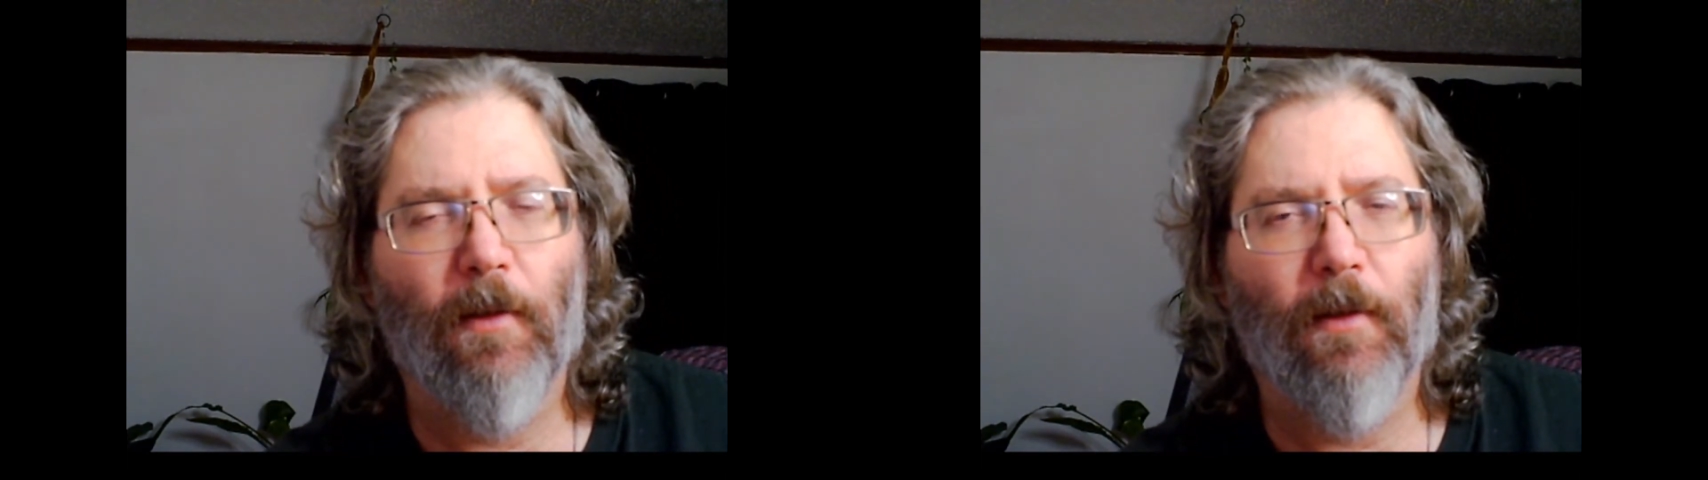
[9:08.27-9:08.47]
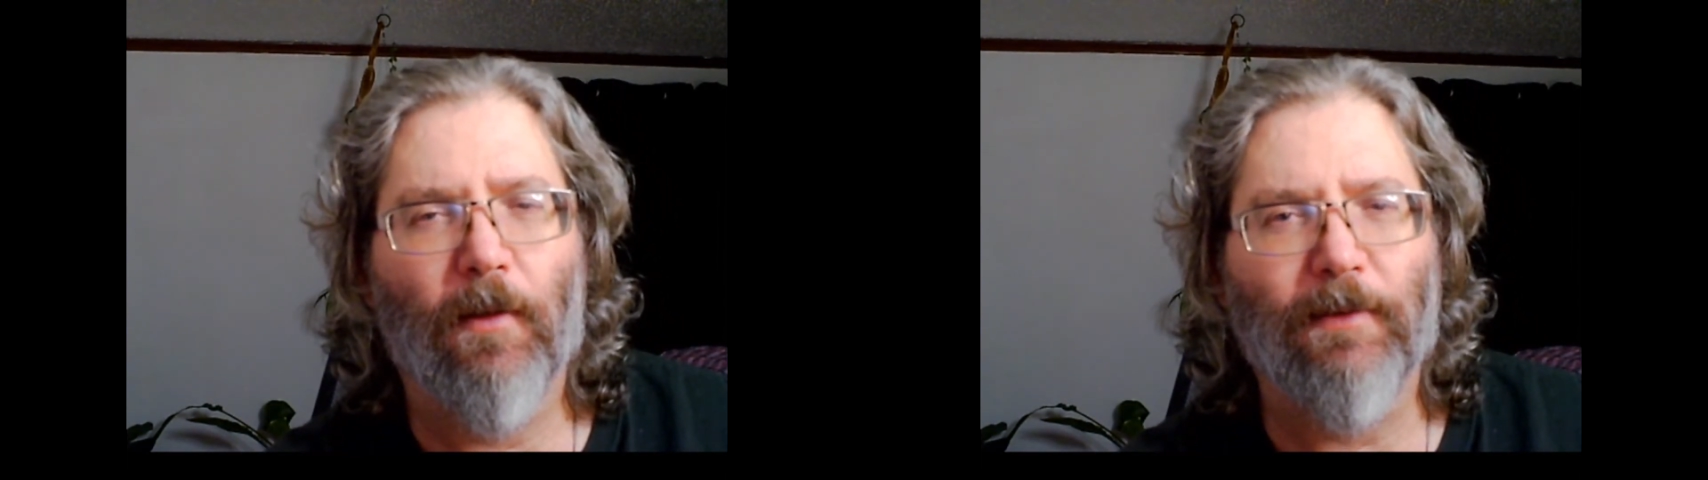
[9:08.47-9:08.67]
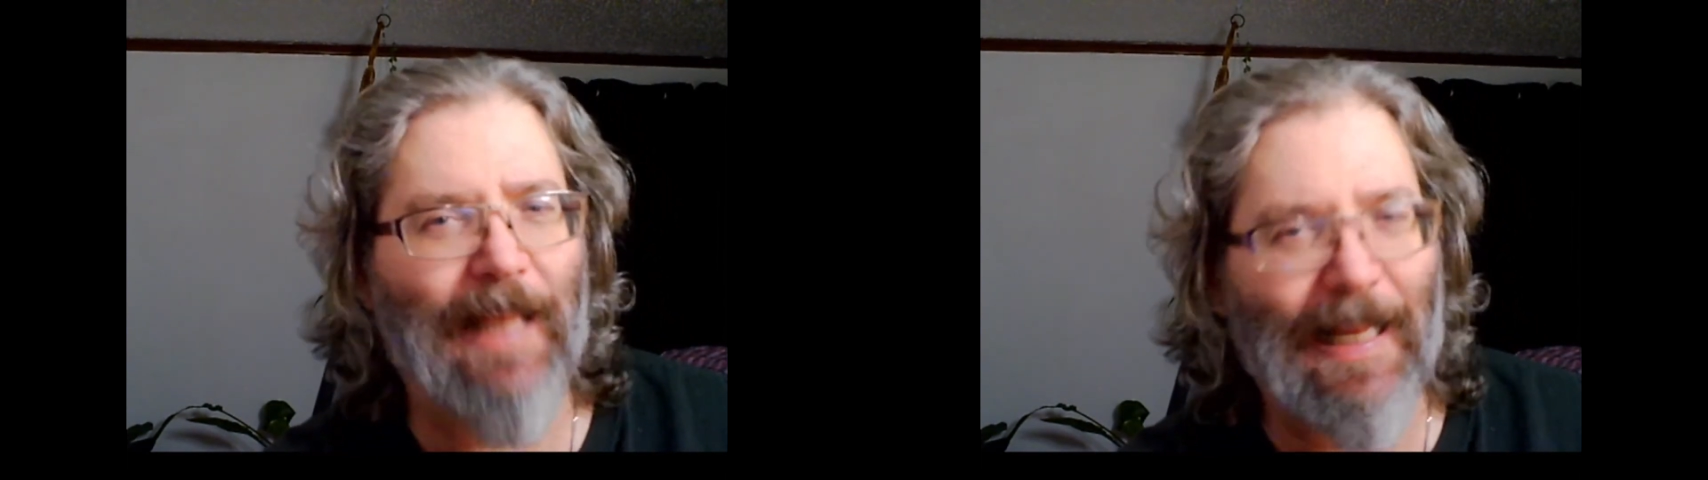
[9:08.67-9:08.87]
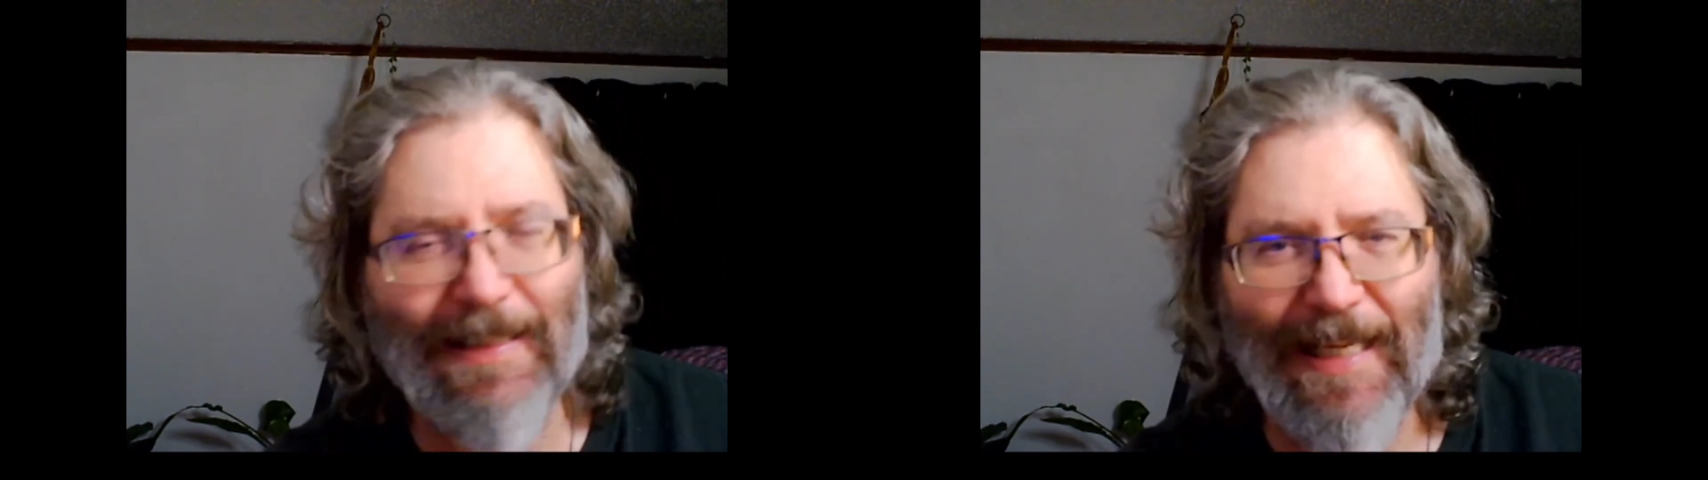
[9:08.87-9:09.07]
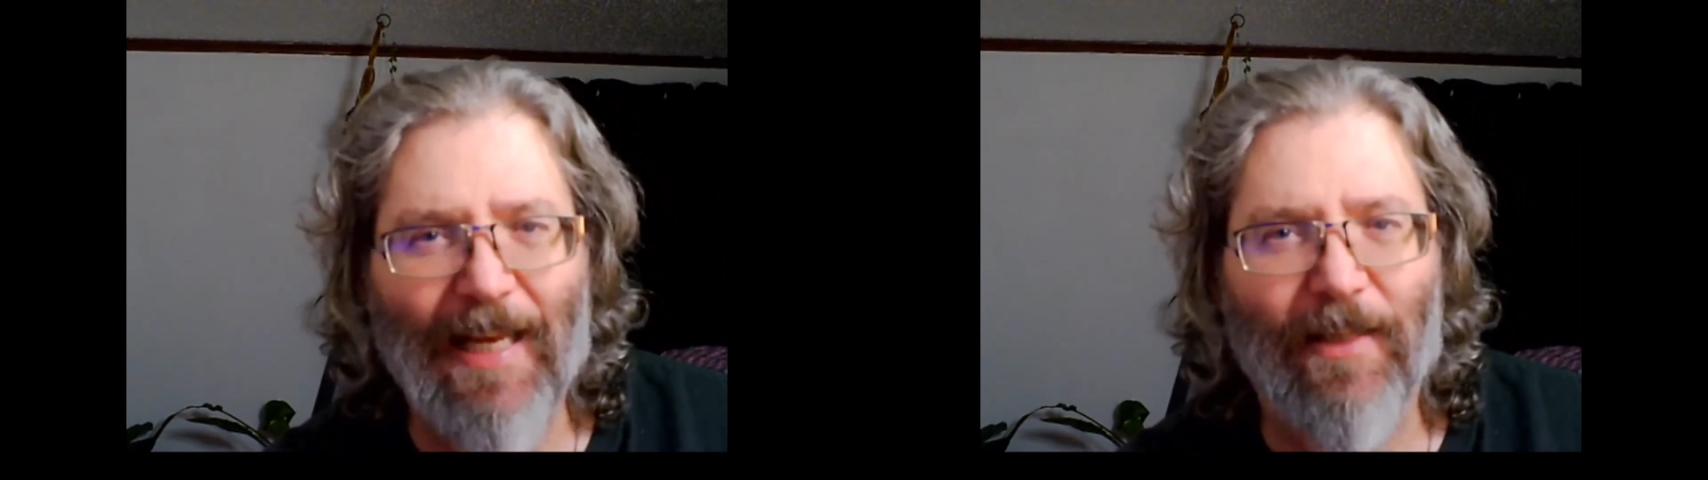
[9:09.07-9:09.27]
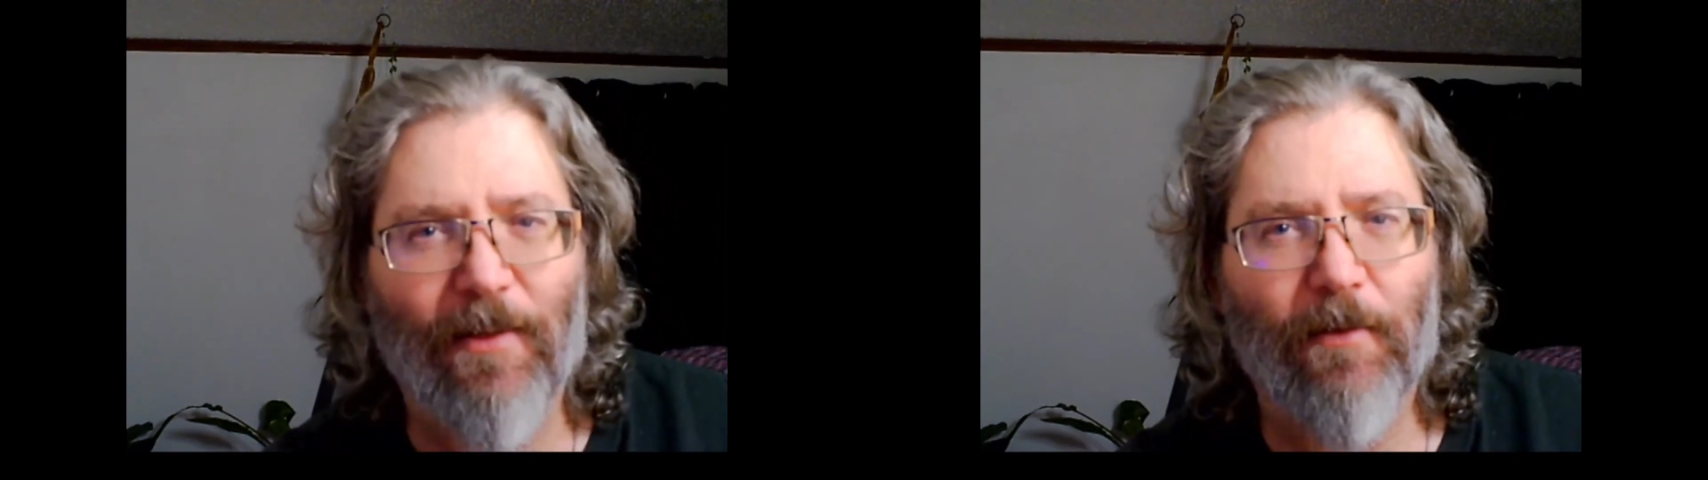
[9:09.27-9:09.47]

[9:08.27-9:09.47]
That's it.